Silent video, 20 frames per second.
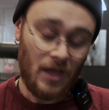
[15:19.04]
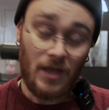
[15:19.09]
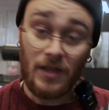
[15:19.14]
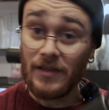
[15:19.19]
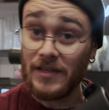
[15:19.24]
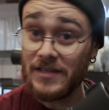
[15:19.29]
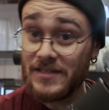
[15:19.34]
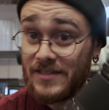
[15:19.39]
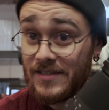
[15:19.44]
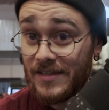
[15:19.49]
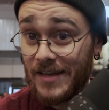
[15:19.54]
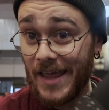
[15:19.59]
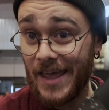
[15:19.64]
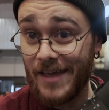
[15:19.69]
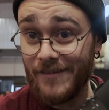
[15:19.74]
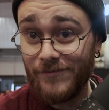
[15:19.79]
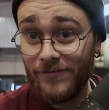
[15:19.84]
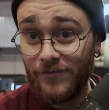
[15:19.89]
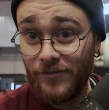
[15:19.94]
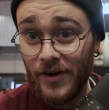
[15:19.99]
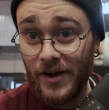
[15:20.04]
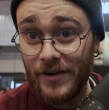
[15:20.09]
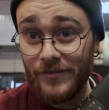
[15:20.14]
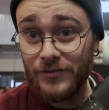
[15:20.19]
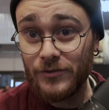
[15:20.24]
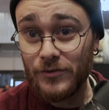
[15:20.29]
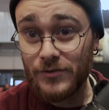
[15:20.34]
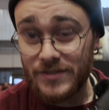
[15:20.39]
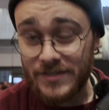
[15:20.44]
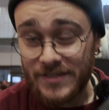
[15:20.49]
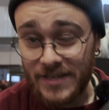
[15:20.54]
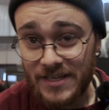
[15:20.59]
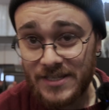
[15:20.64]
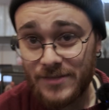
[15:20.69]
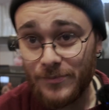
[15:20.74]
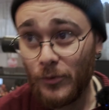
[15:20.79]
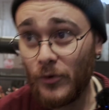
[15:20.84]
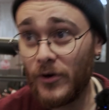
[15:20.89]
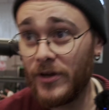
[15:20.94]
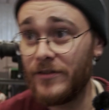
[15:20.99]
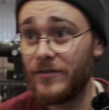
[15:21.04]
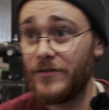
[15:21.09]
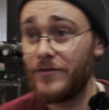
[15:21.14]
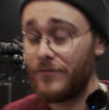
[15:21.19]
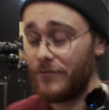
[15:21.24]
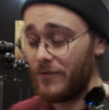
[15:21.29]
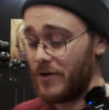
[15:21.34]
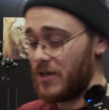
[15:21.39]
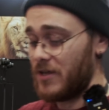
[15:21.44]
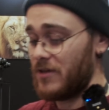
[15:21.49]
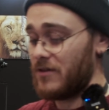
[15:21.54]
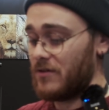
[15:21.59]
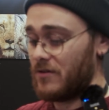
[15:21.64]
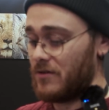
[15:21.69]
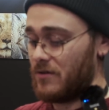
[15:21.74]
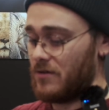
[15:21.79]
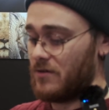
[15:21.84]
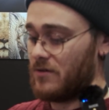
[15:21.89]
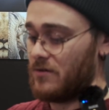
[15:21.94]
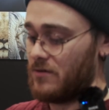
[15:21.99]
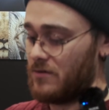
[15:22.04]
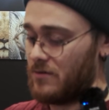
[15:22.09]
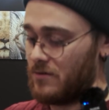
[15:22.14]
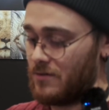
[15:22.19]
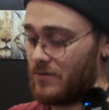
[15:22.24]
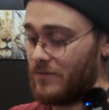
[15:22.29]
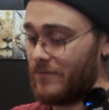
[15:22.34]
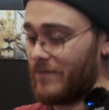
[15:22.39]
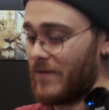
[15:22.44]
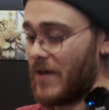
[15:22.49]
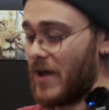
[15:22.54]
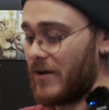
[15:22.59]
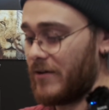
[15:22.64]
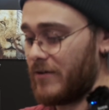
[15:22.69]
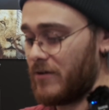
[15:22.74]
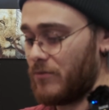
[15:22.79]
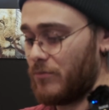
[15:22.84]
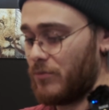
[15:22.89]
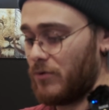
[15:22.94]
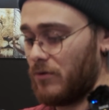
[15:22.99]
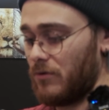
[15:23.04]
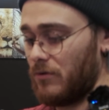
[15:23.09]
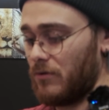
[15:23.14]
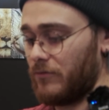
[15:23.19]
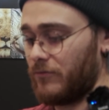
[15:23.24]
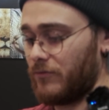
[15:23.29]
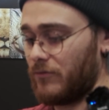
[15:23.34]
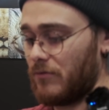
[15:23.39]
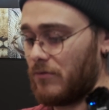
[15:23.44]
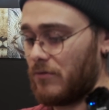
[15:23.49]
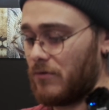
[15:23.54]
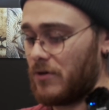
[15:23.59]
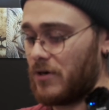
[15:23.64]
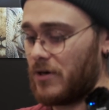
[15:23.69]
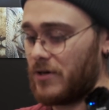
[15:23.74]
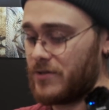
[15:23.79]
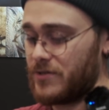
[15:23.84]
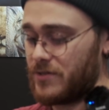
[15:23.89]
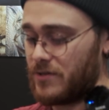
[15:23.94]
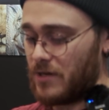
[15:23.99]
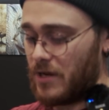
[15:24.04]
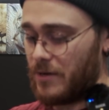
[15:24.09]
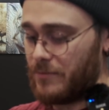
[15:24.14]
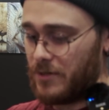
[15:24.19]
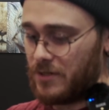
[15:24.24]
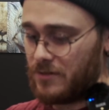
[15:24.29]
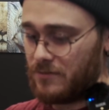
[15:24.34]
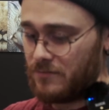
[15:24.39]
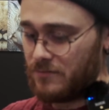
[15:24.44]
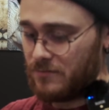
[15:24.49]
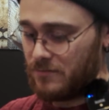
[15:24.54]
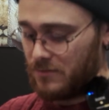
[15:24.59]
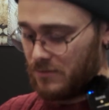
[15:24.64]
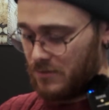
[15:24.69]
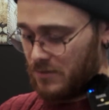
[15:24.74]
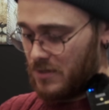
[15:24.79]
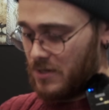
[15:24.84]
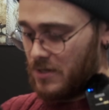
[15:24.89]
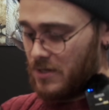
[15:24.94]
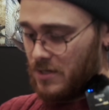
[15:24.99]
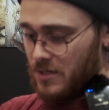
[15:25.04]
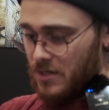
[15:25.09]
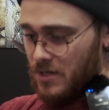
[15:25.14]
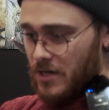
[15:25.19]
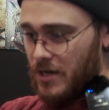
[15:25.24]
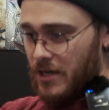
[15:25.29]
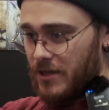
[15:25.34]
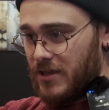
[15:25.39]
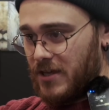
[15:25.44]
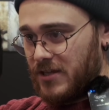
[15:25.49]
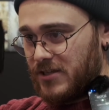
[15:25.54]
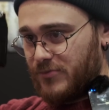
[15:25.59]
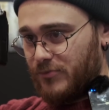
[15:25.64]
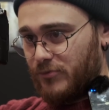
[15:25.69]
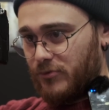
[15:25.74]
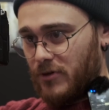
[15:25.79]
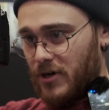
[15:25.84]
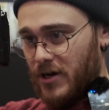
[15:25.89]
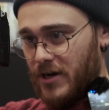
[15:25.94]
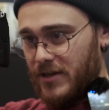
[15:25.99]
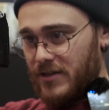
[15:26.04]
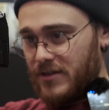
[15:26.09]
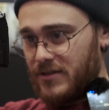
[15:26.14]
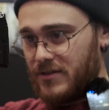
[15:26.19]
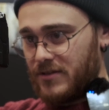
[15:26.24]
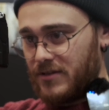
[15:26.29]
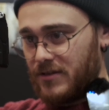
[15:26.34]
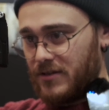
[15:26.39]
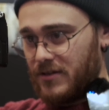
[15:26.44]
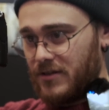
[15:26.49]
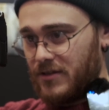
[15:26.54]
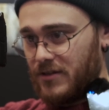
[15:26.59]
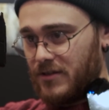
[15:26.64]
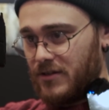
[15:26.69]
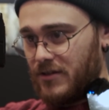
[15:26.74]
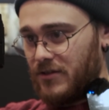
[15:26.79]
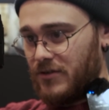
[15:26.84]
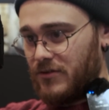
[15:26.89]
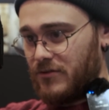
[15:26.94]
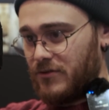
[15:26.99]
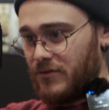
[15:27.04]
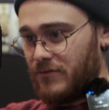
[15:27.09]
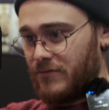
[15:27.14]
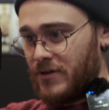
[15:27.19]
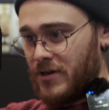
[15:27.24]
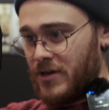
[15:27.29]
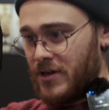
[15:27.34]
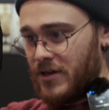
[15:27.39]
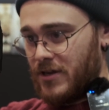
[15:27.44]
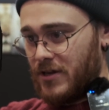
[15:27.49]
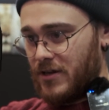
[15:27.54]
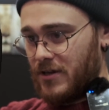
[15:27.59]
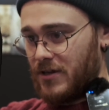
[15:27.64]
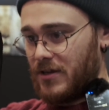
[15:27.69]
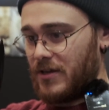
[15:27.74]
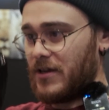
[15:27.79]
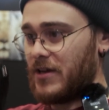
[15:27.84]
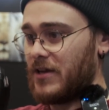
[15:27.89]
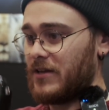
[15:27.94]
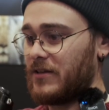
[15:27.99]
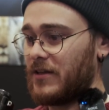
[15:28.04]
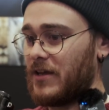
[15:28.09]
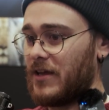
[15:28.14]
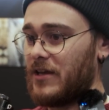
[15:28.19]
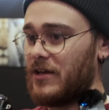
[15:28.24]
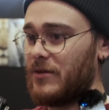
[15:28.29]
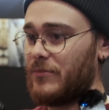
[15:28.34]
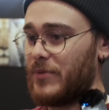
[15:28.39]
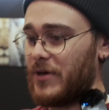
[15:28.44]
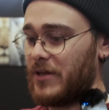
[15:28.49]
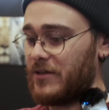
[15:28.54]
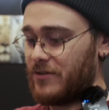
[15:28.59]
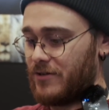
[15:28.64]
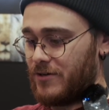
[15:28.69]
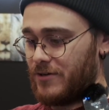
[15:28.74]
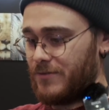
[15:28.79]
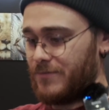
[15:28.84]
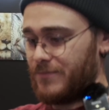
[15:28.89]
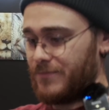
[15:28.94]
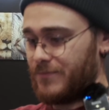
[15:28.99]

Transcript: This is an f5 to 6.3 variable, of course. I mean, at this price, you don't really get any better.